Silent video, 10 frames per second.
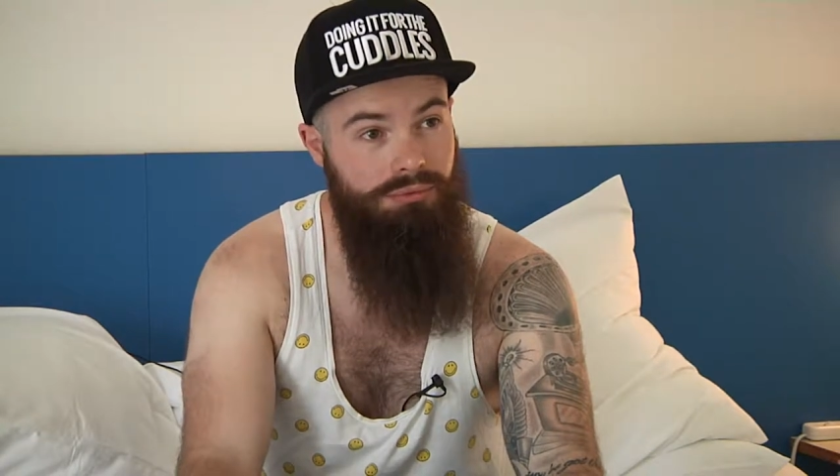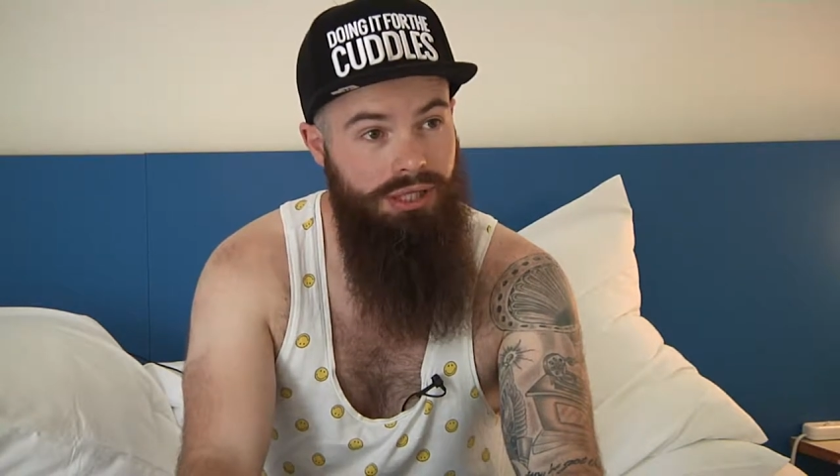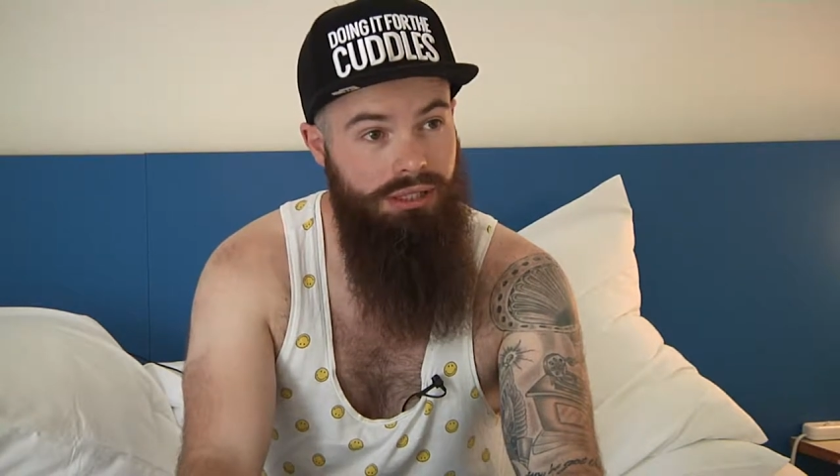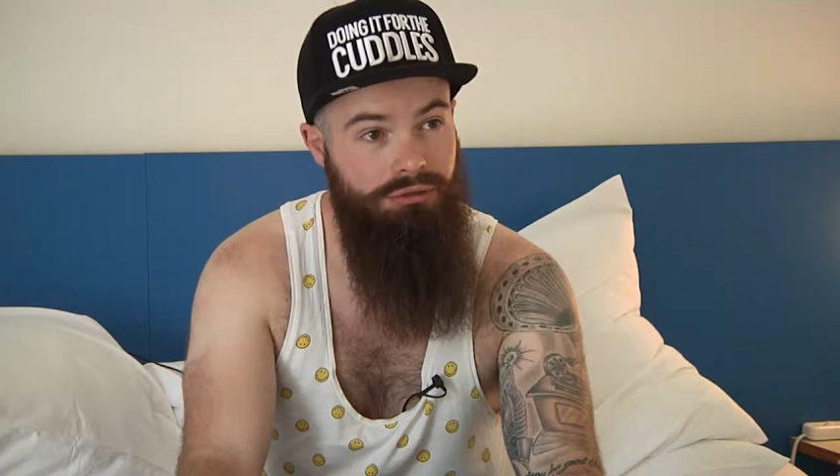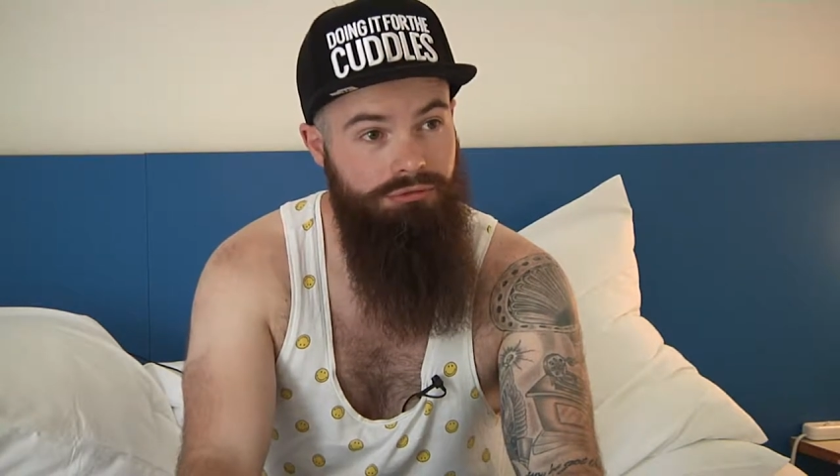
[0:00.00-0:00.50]

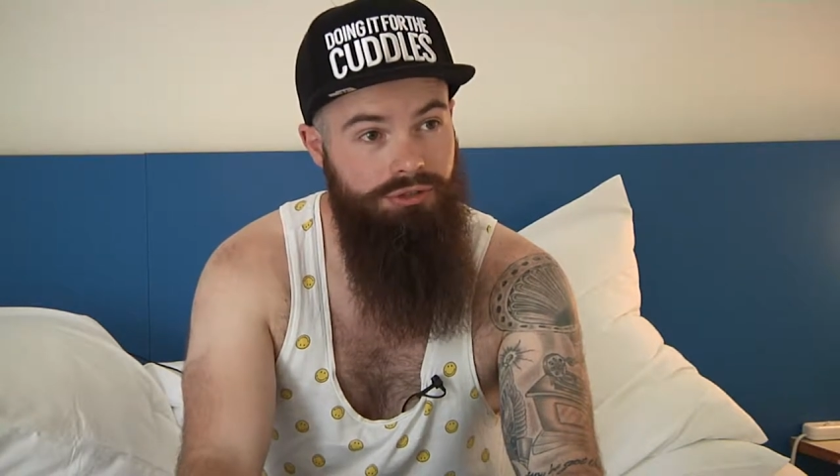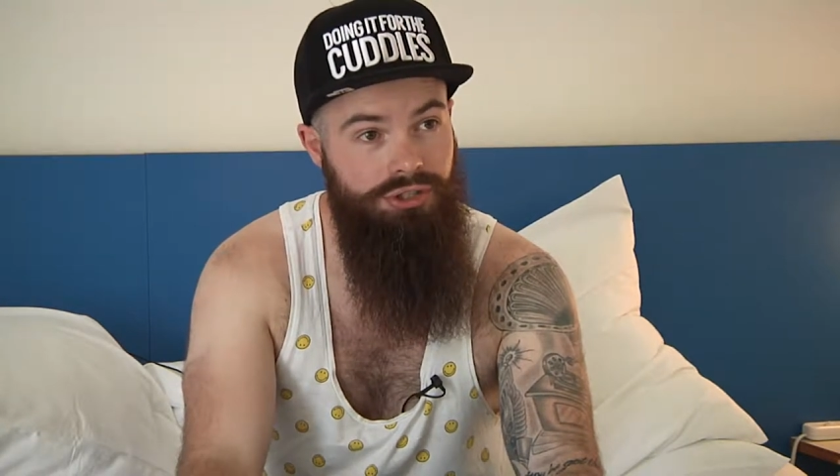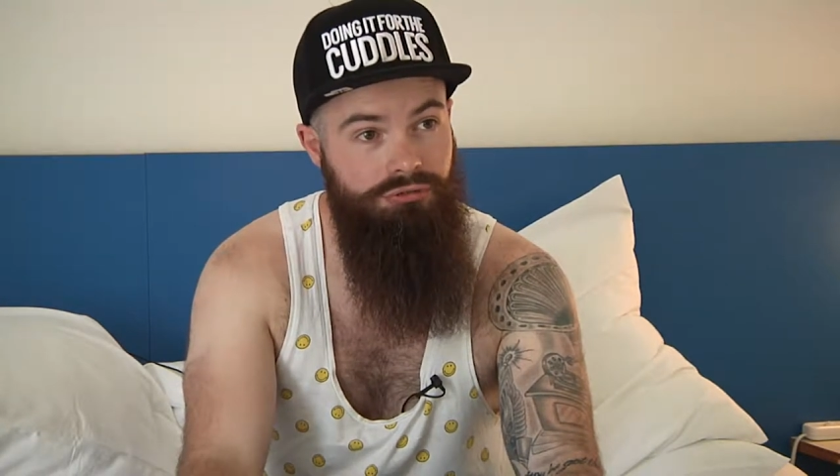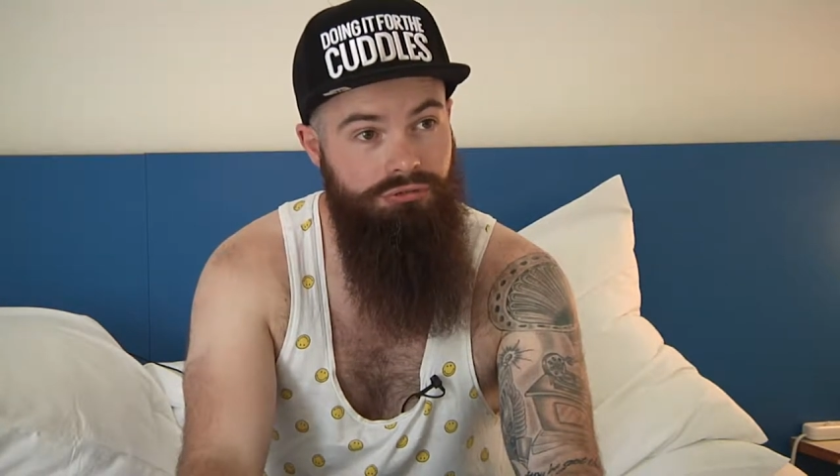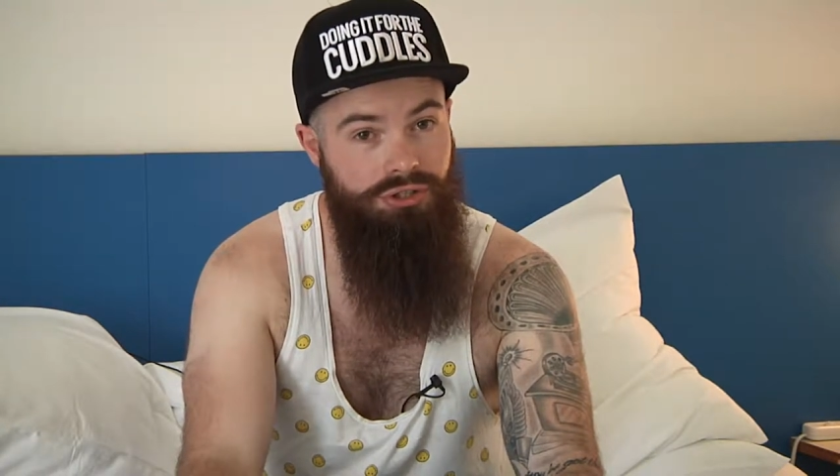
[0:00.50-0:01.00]
well for a,
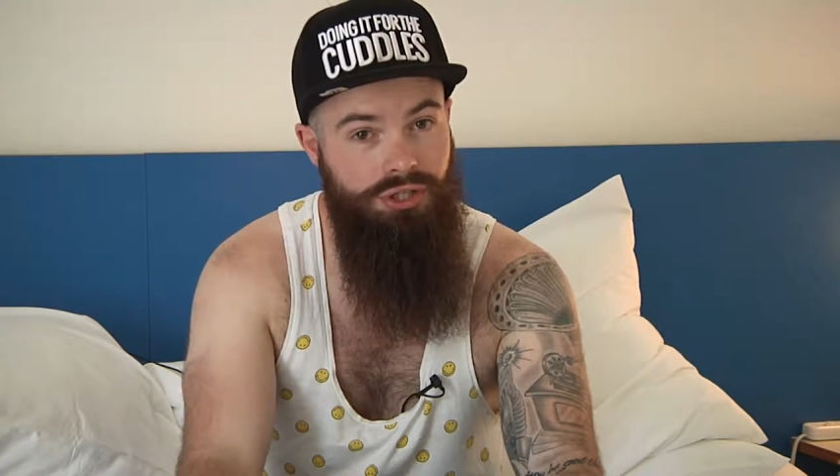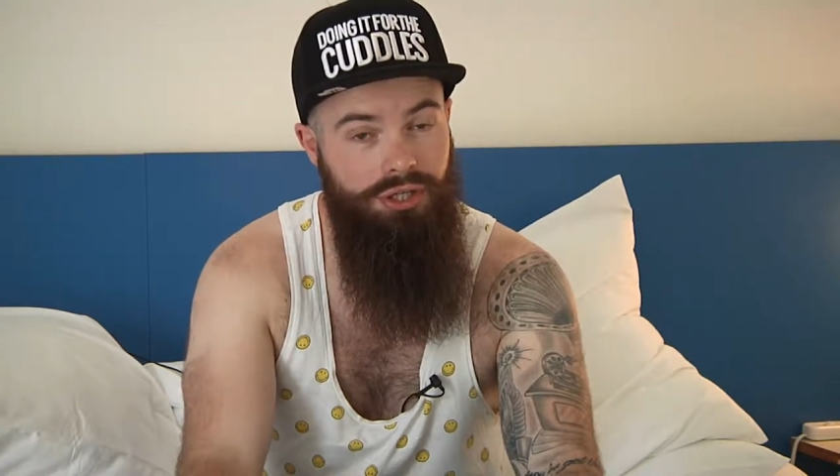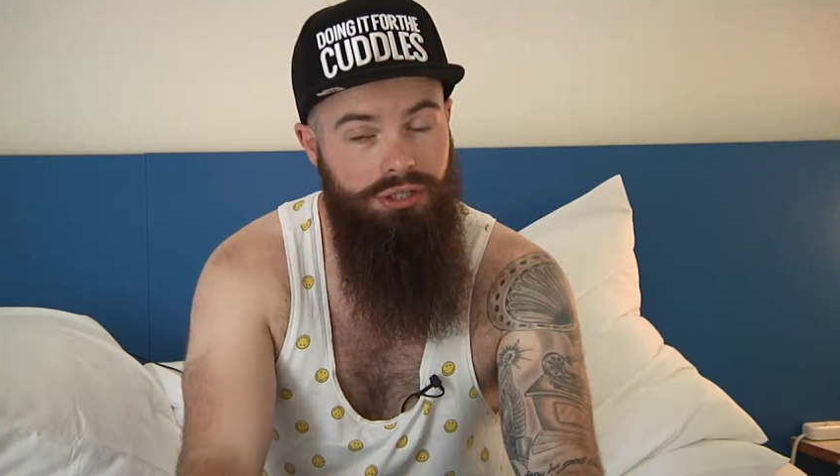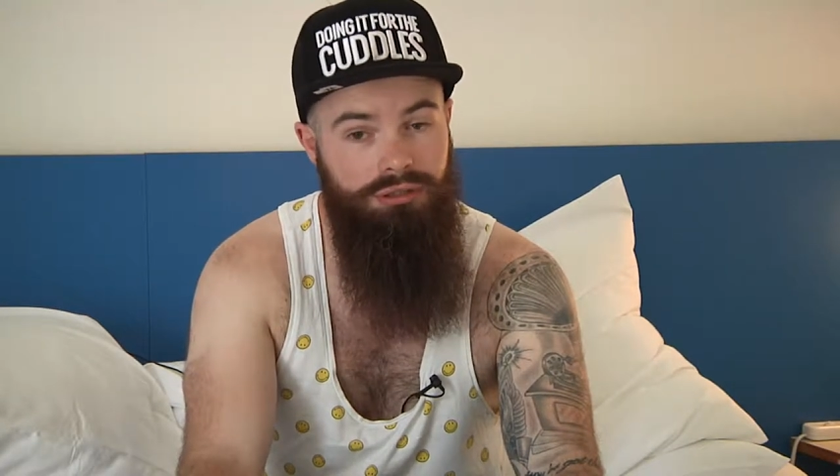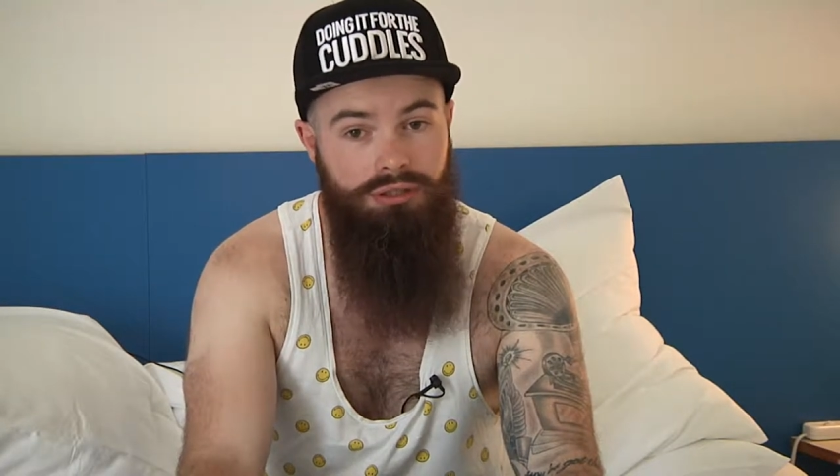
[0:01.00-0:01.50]
for a
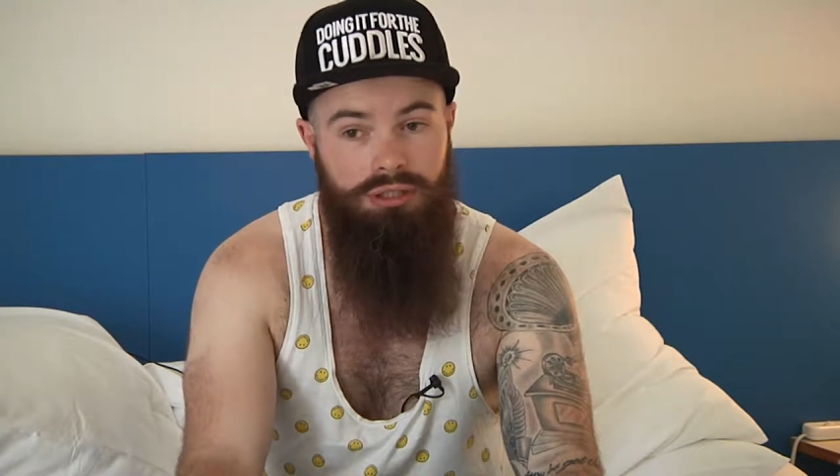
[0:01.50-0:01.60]
show,